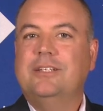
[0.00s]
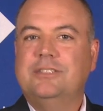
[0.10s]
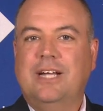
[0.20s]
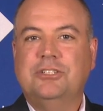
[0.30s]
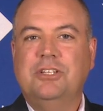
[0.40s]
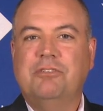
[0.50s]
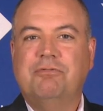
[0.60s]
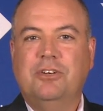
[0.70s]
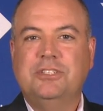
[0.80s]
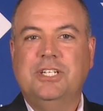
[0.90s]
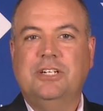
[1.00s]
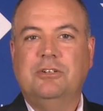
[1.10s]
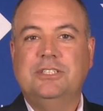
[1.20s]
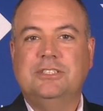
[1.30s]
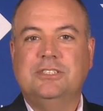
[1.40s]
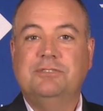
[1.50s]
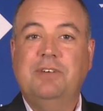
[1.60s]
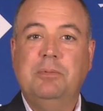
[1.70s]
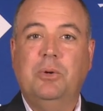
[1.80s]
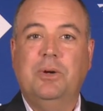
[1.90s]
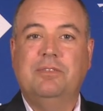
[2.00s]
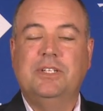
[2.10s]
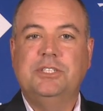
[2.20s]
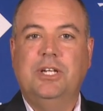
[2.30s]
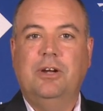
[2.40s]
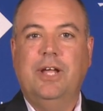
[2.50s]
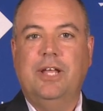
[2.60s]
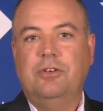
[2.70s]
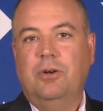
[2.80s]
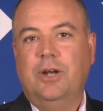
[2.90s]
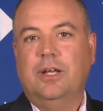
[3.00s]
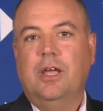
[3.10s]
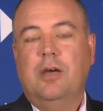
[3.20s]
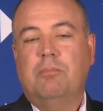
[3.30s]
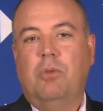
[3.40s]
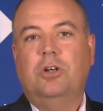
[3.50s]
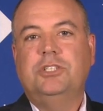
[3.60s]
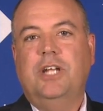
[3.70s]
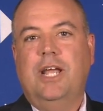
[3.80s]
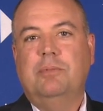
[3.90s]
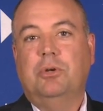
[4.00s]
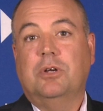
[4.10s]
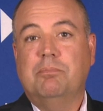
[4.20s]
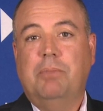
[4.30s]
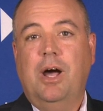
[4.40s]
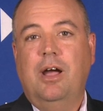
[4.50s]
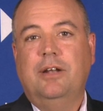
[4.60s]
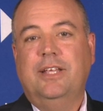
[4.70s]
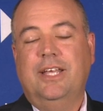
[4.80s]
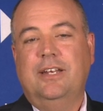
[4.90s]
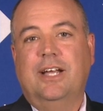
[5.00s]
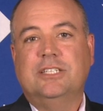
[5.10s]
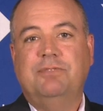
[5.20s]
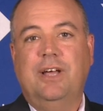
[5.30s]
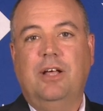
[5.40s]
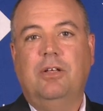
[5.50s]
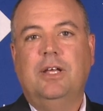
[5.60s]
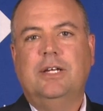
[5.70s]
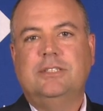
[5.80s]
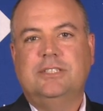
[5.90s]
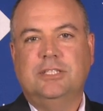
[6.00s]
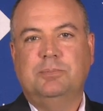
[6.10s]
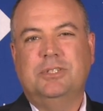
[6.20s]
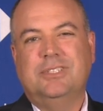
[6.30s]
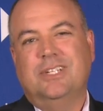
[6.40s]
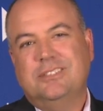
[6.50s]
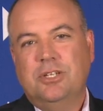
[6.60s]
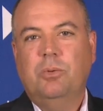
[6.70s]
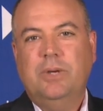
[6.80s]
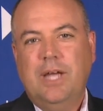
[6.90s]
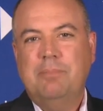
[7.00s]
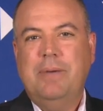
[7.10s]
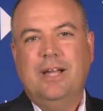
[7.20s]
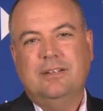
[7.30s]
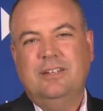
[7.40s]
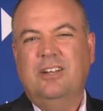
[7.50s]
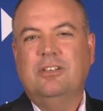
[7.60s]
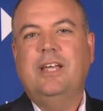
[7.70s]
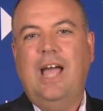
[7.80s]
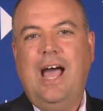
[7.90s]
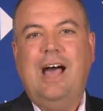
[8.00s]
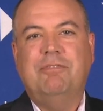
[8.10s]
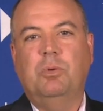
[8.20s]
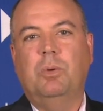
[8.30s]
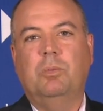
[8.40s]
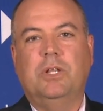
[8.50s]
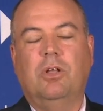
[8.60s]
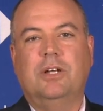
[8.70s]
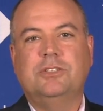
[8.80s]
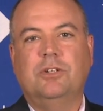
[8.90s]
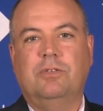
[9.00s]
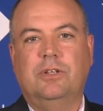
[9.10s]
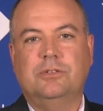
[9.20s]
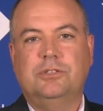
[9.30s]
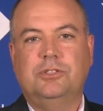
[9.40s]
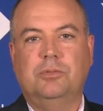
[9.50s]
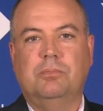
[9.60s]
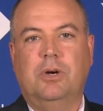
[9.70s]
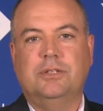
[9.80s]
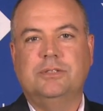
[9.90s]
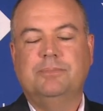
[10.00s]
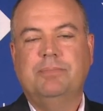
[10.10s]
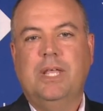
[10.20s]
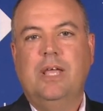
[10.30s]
It's actually the first increase since February of this year, and during March and April combined, the index fell 6%. So we got back nearly half of what we lost over those 2 months.